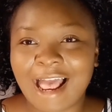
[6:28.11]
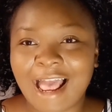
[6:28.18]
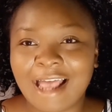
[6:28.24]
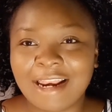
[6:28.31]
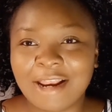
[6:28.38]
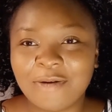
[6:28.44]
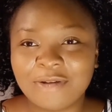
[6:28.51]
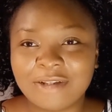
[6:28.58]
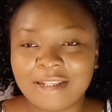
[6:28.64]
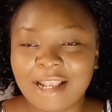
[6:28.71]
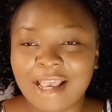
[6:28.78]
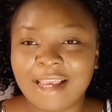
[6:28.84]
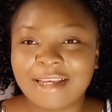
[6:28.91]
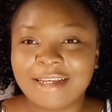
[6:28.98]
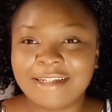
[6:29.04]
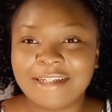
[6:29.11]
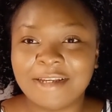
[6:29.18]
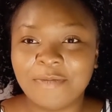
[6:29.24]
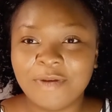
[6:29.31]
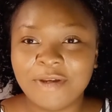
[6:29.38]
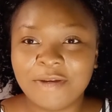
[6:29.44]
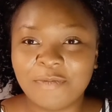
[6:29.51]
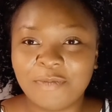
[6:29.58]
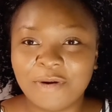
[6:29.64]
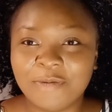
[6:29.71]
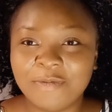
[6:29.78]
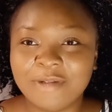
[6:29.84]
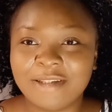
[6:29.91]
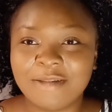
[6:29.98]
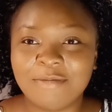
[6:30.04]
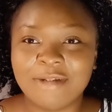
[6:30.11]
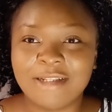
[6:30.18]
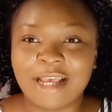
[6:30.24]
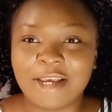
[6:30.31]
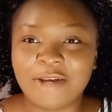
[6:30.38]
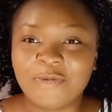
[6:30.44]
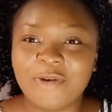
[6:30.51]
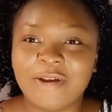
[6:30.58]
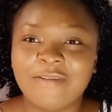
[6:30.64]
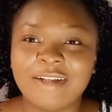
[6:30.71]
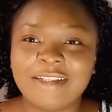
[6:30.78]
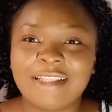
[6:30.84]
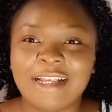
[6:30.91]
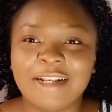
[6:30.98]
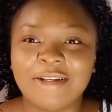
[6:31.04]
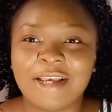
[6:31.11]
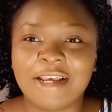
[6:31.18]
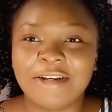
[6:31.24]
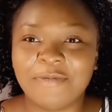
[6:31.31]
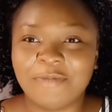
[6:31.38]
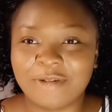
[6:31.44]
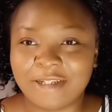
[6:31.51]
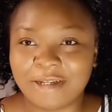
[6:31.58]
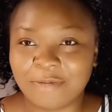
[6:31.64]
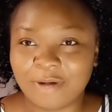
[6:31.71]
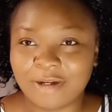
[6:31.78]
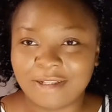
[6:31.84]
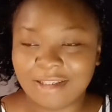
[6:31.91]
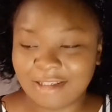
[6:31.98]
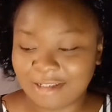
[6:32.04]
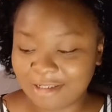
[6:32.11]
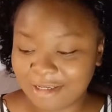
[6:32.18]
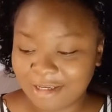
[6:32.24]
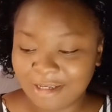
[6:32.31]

And I was like, Shebi, he promised me that he will never tell anybody about it.